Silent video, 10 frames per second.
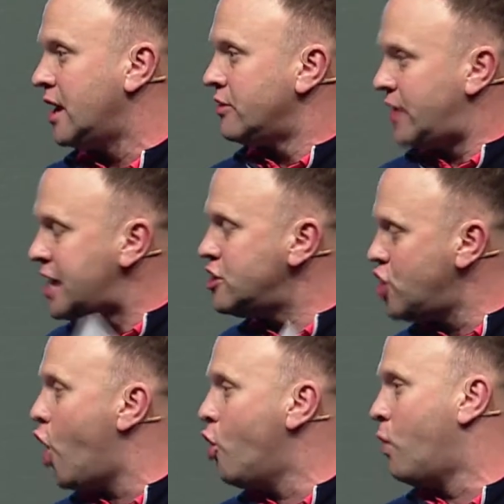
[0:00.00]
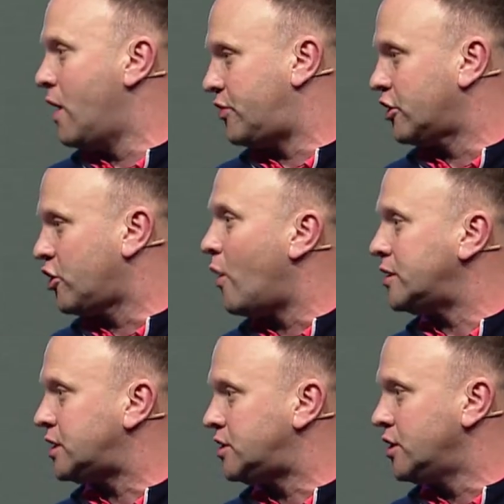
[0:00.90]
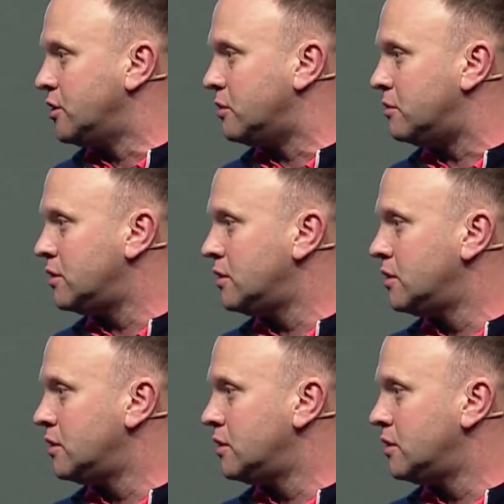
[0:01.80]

They know what they're going to do.